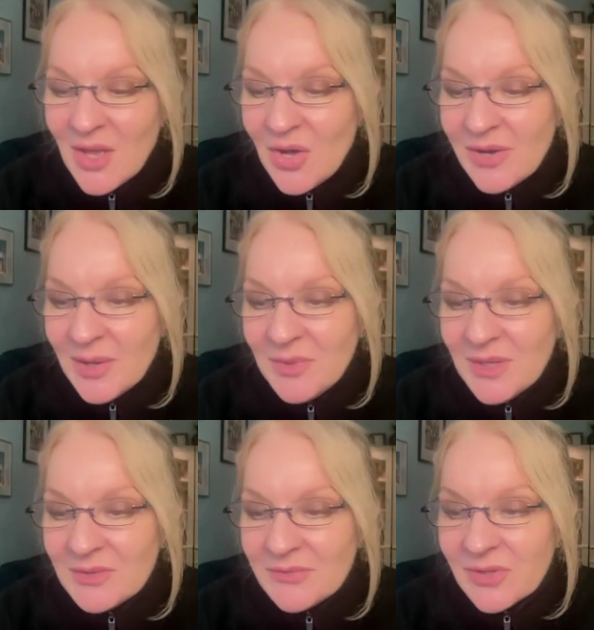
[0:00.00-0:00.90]
All right,
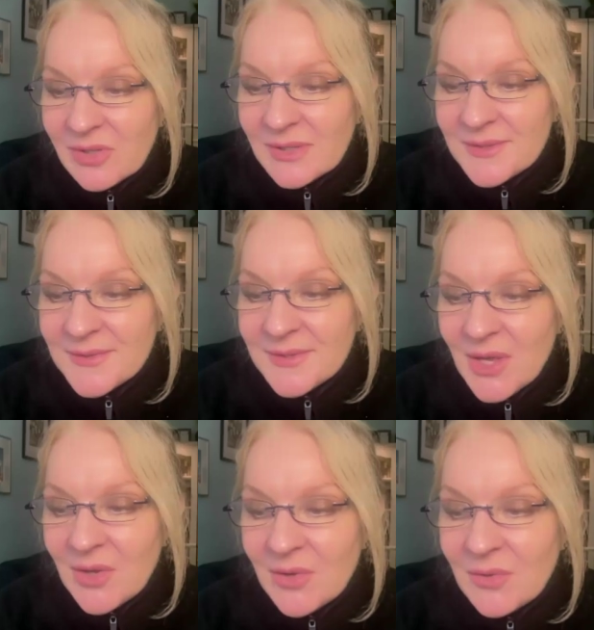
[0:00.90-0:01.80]
beautiful.
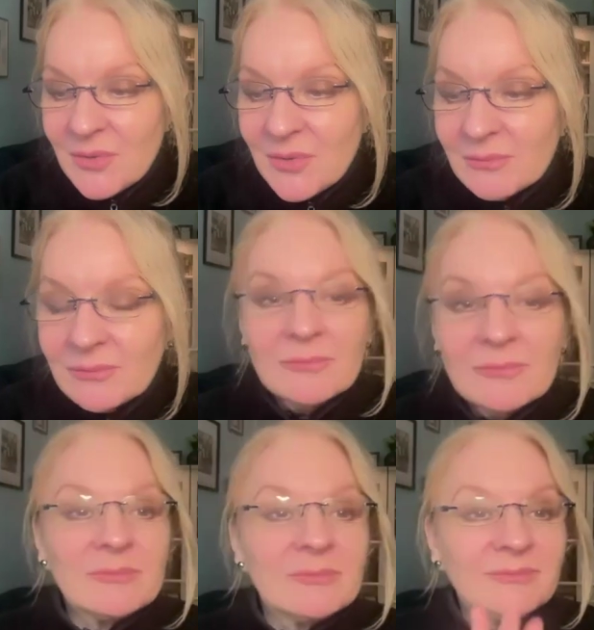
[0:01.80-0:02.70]
So
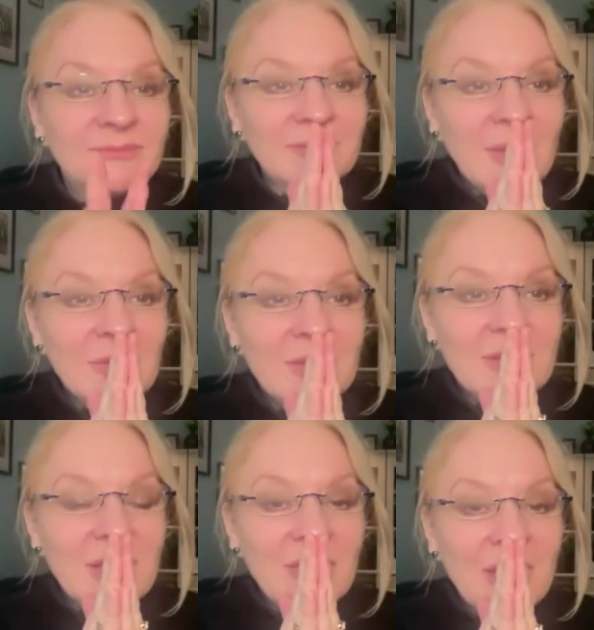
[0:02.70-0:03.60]
I'm going to
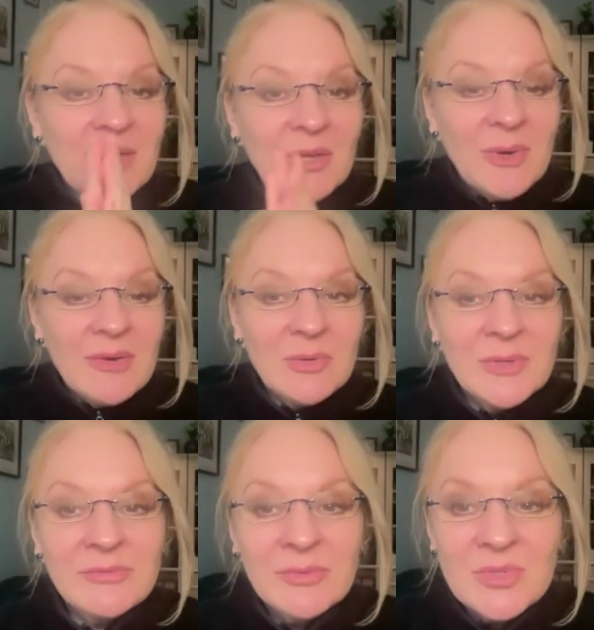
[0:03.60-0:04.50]
say thank you,
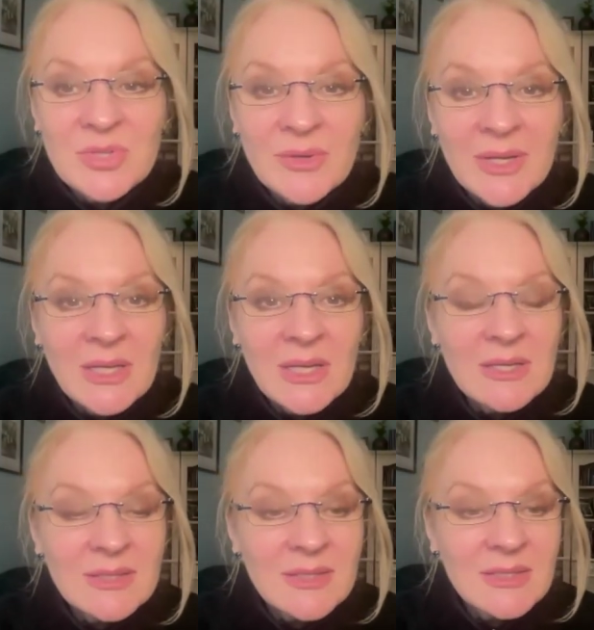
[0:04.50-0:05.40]
everyone, from joining
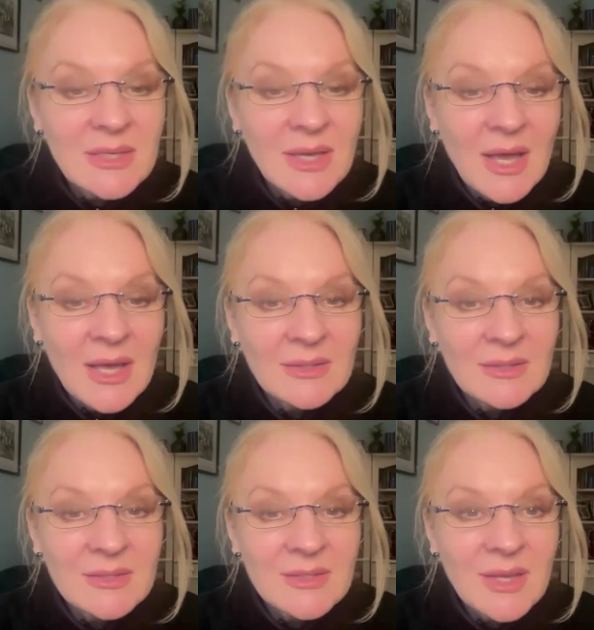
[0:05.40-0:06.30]
us,
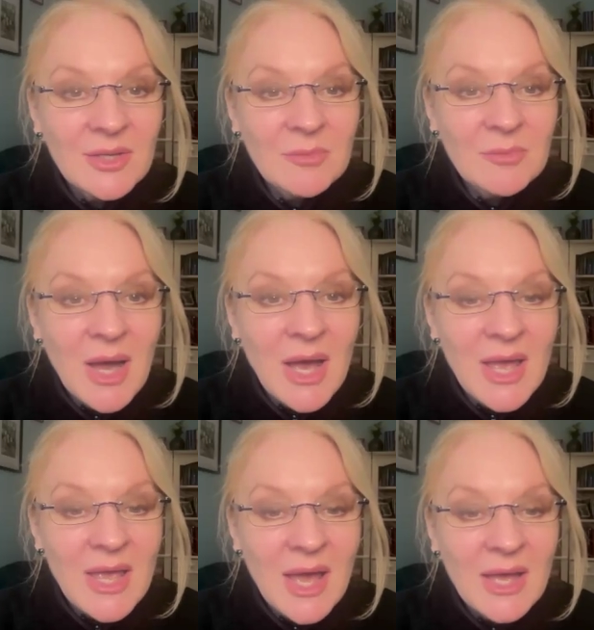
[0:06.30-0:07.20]
and
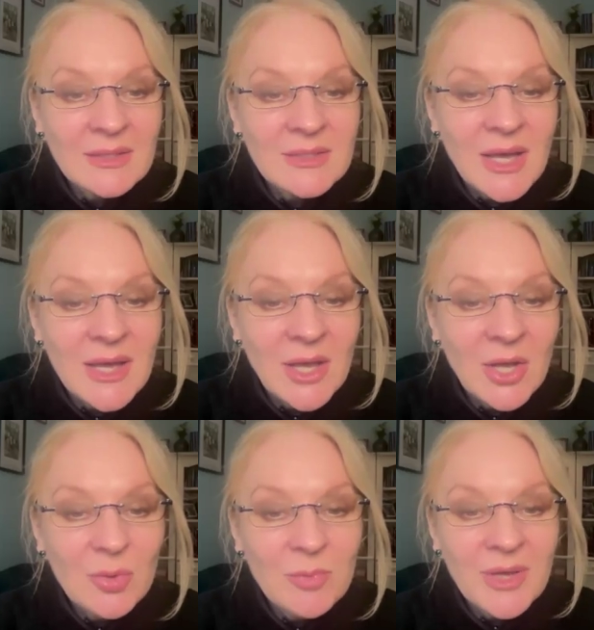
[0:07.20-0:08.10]
goodbye. And I
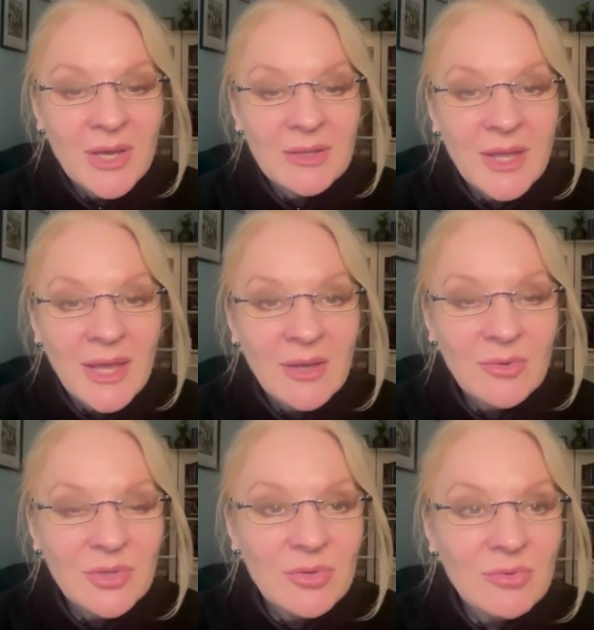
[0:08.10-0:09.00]
hope that now
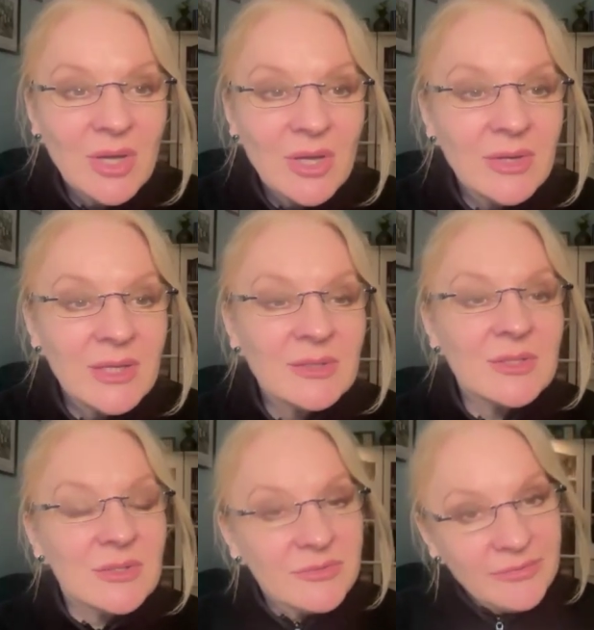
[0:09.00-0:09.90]
you go
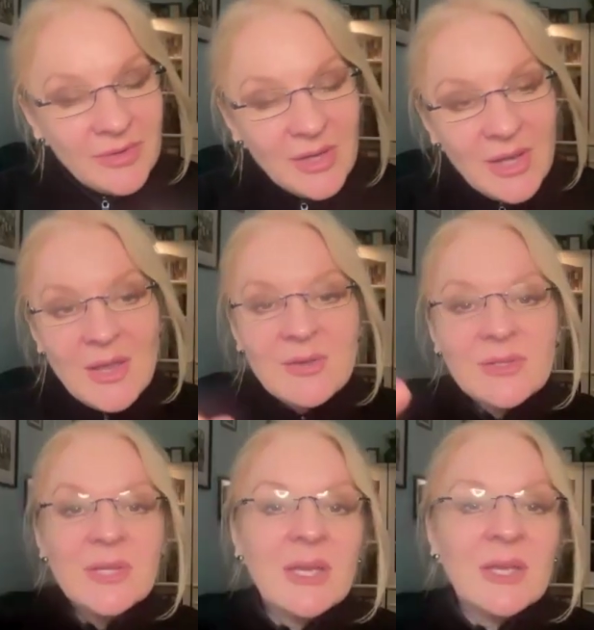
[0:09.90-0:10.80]
into
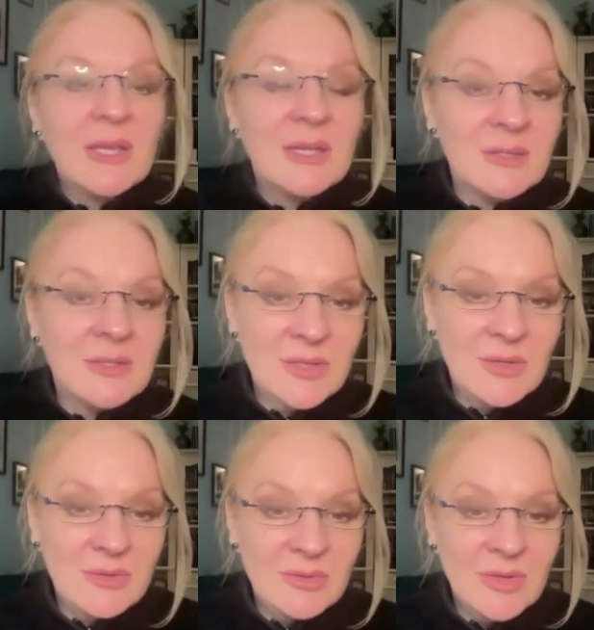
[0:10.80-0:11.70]
floating
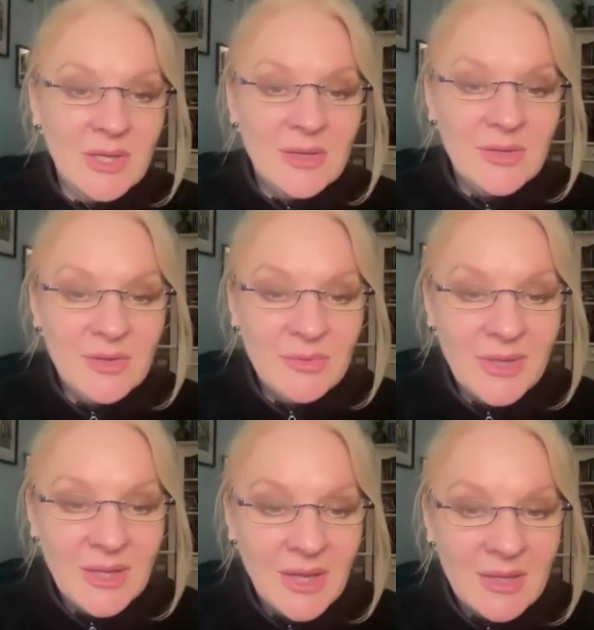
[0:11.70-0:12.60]
into your
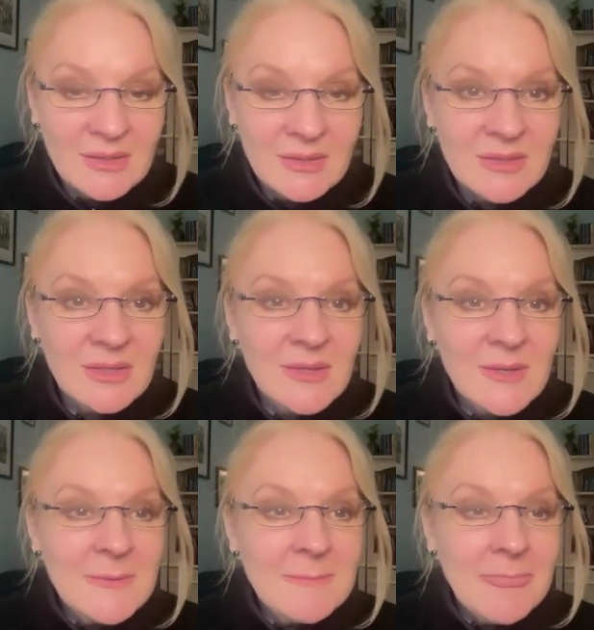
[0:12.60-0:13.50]
weekend
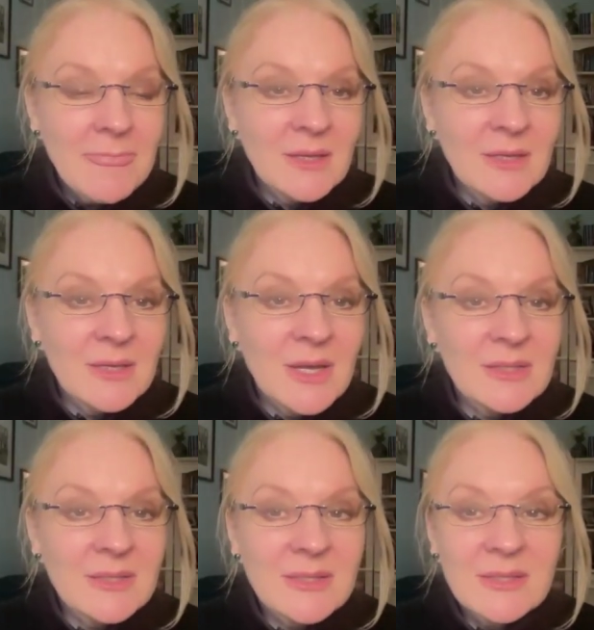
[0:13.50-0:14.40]
and a
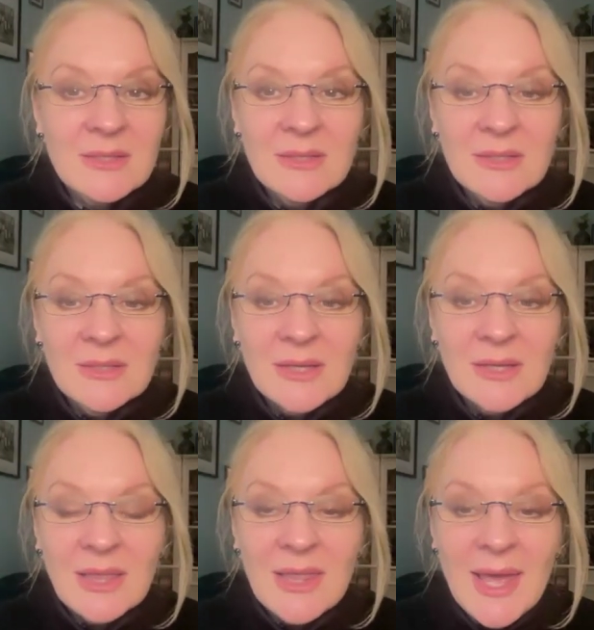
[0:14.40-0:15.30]
nice
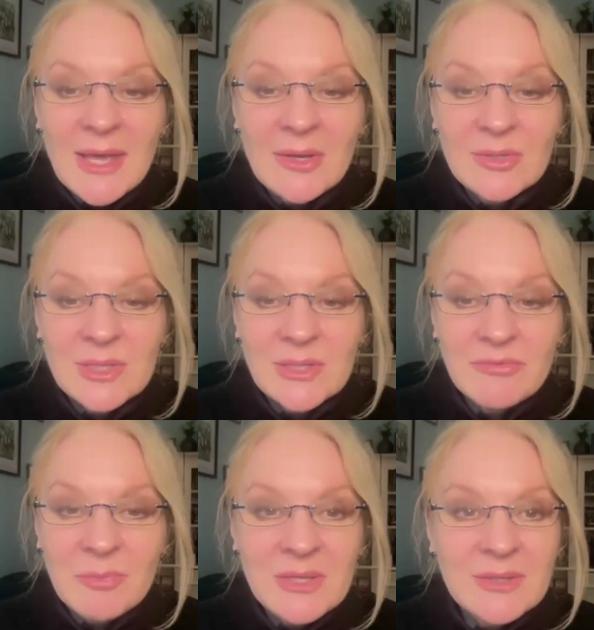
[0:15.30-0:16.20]
cloud
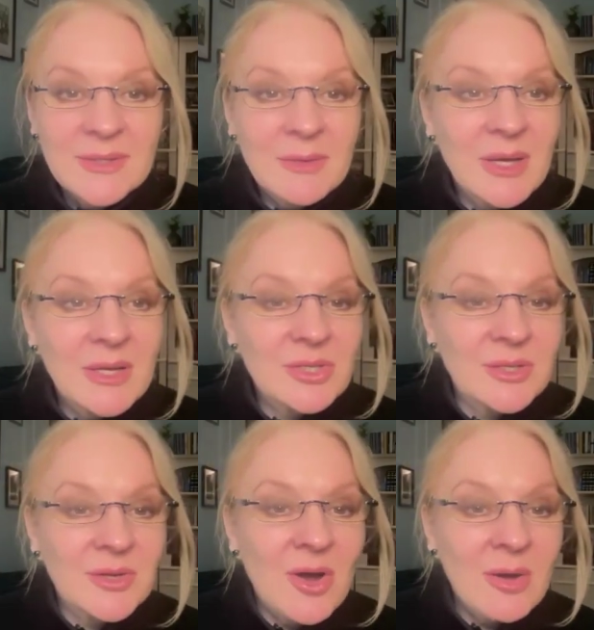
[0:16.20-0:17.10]
of peace, compassion,
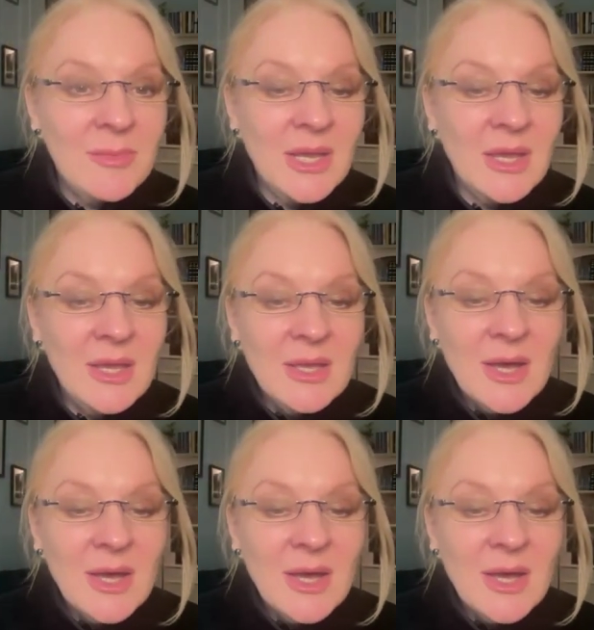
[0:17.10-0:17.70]
and harmony.